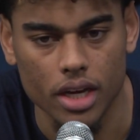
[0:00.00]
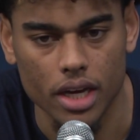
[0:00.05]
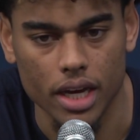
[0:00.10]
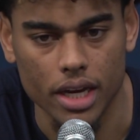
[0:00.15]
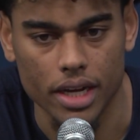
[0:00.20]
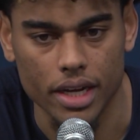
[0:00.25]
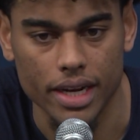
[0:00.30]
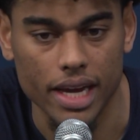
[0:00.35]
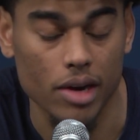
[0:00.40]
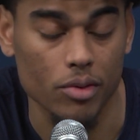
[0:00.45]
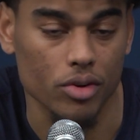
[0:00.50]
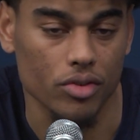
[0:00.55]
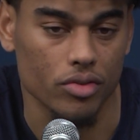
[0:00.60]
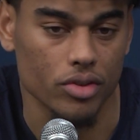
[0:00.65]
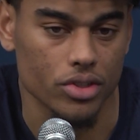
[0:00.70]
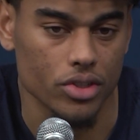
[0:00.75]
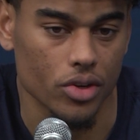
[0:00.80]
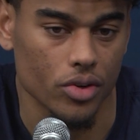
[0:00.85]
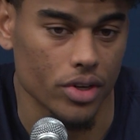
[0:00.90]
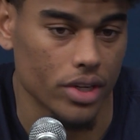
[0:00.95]
And then that would
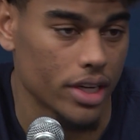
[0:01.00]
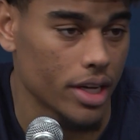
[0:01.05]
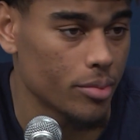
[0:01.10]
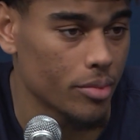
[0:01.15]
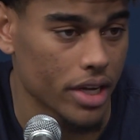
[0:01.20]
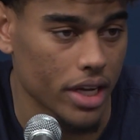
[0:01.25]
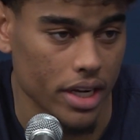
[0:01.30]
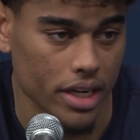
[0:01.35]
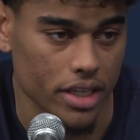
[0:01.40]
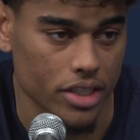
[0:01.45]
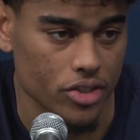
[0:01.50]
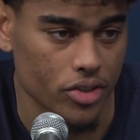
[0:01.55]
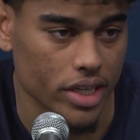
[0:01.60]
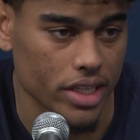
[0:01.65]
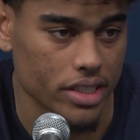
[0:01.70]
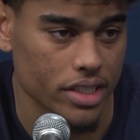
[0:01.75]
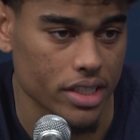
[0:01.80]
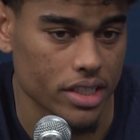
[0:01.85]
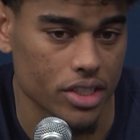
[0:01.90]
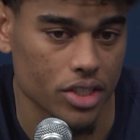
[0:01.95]
result in them getting in
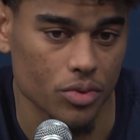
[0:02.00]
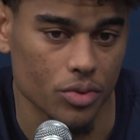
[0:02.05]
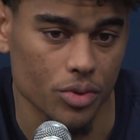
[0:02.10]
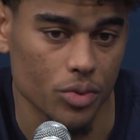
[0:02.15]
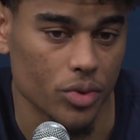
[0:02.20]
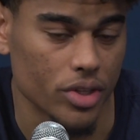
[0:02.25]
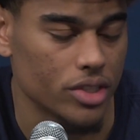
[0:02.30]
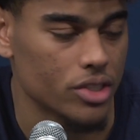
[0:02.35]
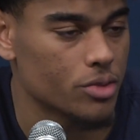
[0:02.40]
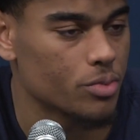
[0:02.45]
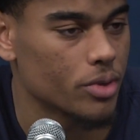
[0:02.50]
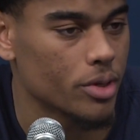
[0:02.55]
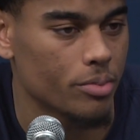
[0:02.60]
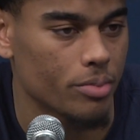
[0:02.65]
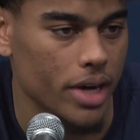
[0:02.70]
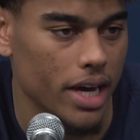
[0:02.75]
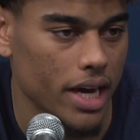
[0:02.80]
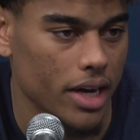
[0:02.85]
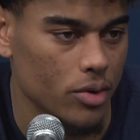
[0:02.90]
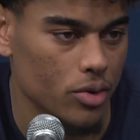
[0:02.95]
transition. We wouldn't sprint
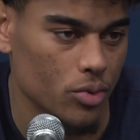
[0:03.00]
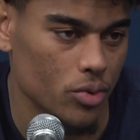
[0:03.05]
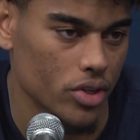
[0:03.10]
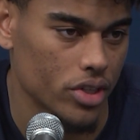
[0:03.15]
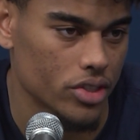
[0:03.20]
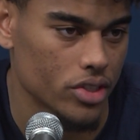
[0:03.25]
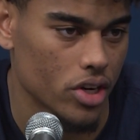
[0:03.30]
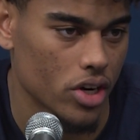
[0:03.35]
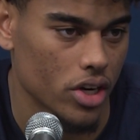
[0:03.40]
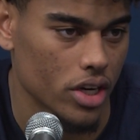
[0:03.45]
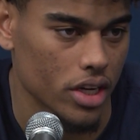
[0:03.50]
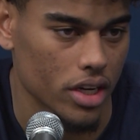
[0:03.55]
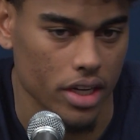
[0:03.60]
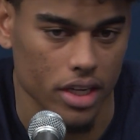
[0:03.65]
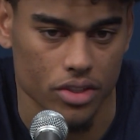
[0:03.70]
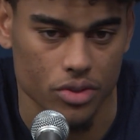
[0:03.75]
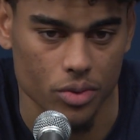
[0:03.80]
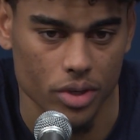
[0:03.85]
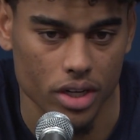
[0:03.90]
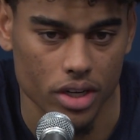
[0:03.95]
back. We weren't talking
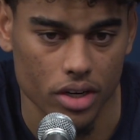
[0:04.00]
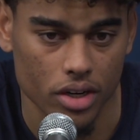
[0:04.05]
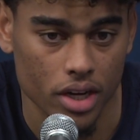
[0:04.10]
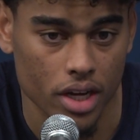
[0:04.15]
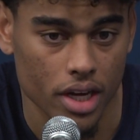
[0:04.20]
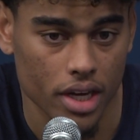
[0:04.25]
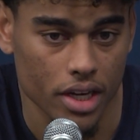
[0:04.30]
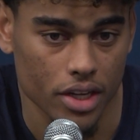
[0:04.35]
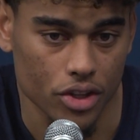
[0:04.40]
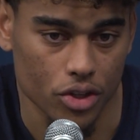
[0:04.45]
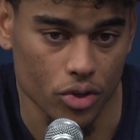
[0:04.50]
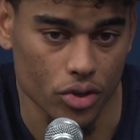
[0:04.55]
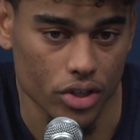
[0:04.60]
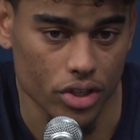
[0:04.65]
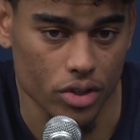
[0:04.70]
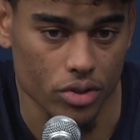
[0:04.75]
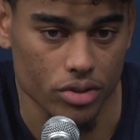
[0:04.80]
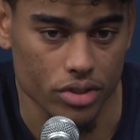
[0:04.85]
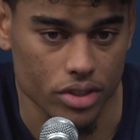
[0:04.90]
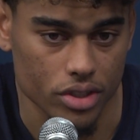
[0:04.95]
as well during
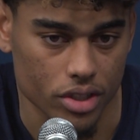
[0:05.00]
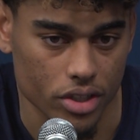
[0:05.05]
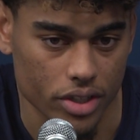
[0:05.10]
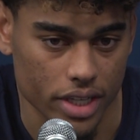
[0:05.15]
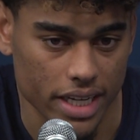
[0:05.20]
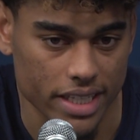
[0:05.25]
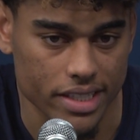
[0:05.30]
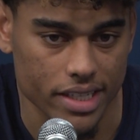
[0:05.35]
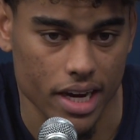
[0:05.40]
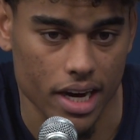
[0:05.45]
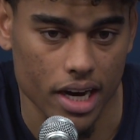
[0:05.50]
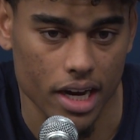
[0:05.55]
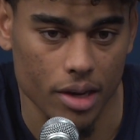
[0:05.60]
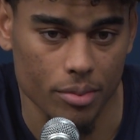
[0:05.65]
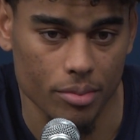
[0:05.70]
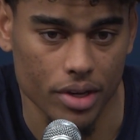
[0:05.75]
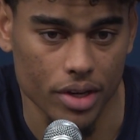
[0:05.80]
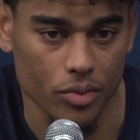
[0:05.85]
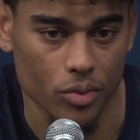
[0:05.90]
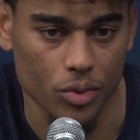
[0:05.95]
those, you know, that
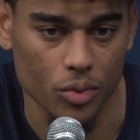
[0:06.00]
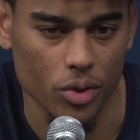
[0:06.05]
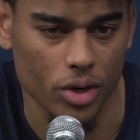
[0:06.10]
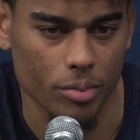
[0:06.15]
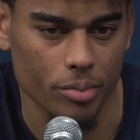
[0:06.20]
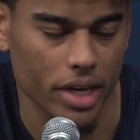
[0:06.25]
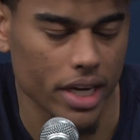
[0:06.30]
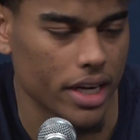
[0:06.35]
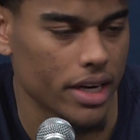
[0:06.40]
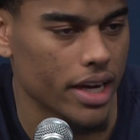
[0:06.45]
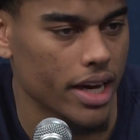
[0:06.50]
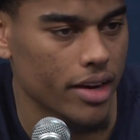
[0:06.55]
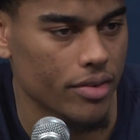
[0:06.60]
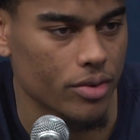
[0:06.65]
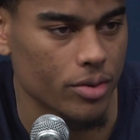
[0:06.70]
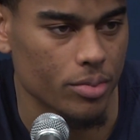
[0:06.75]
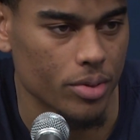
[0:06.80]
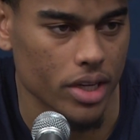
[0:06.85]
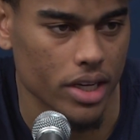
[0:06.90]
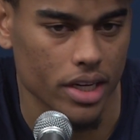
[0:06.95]
time. And we weren't making the
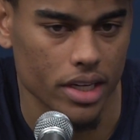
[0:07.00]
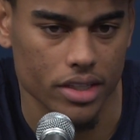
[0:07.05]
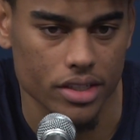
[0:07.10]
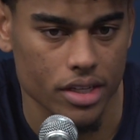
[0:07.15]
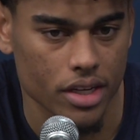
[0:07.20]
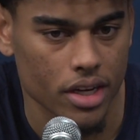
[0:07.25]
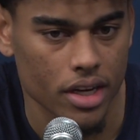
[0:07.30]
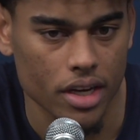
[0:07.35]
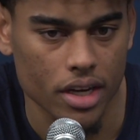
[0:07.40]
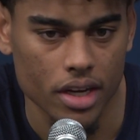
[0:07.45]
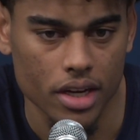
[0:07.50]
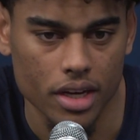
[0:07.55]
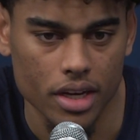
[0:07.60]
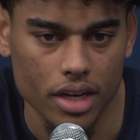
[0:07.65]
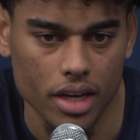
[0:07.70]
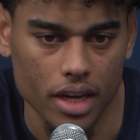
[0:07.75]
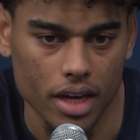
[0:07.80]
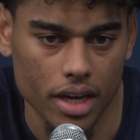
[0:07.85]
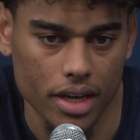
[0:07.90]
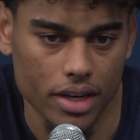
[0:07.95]
effort plays.
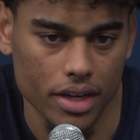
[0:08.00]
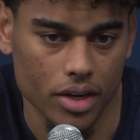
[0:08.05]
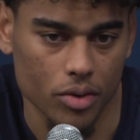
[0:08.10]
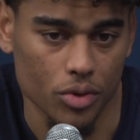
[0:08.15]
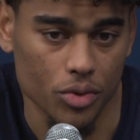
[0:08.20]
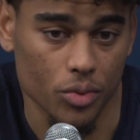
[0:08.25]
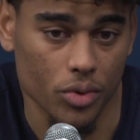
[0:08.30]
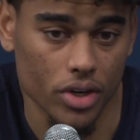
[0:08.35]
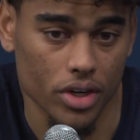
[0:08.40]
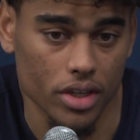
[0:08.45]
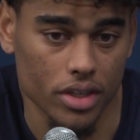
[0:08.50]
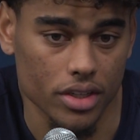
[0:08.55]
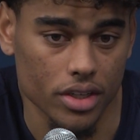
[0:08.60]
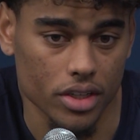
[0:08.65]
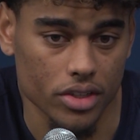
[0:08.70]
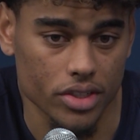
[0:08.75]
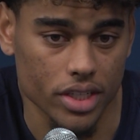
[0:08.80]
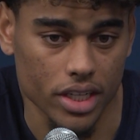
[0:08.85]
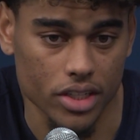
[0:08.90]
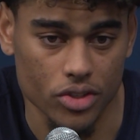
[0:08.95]
And we weren't, you
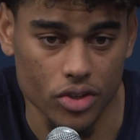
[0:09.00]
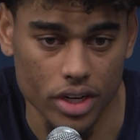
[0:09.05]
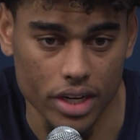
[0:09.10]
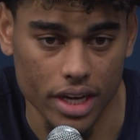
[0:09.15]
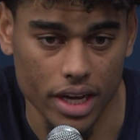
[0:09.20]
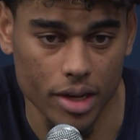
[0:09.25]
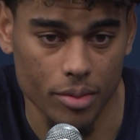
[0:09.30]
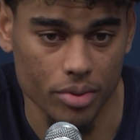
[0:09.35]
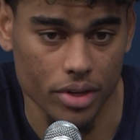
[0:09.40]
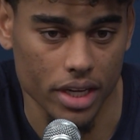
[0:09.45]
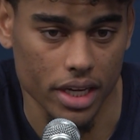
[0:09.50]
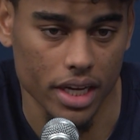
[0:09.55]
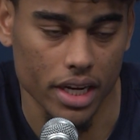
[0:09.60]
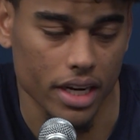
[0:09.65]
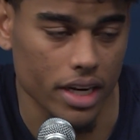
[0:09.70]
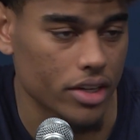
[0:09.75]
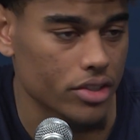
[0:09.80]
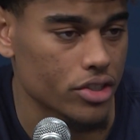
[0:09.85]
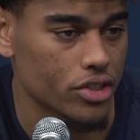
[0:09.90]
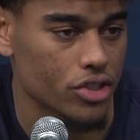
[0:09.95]
know, sticking to our game plan,
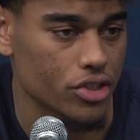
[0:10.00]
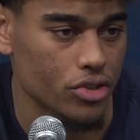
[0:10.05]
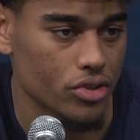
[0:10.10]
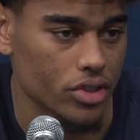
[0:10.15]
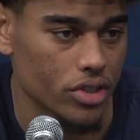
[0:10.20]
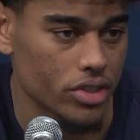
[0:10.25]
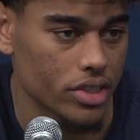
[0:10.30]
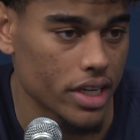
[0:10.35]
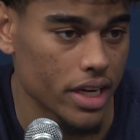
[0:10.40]
getting out to shooters.